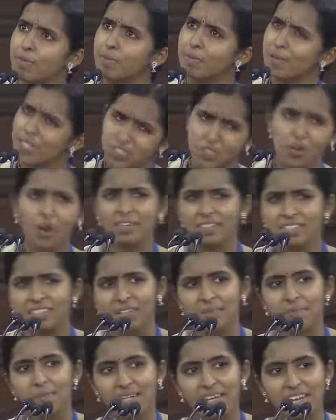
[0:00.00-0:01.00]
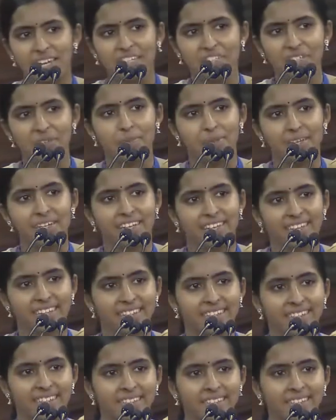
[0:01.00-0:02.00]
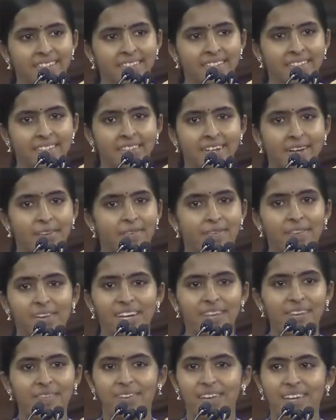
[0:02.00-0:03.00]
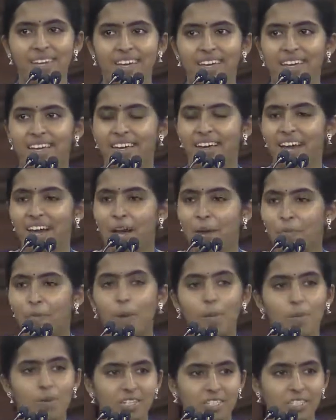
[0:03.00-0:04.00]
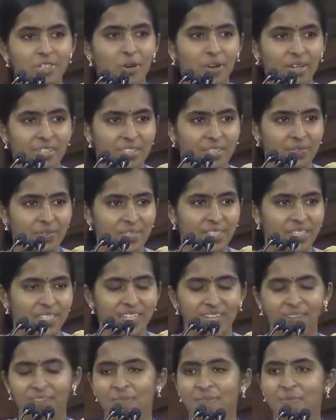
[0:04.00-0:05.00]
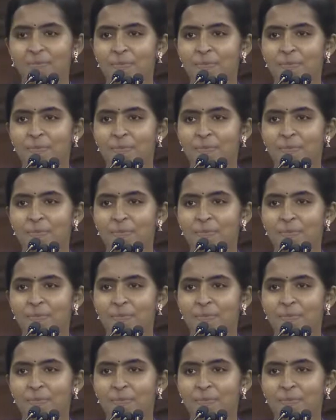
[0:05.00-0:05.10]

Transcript: patriotism and nation building. A very, very popular choice it was here.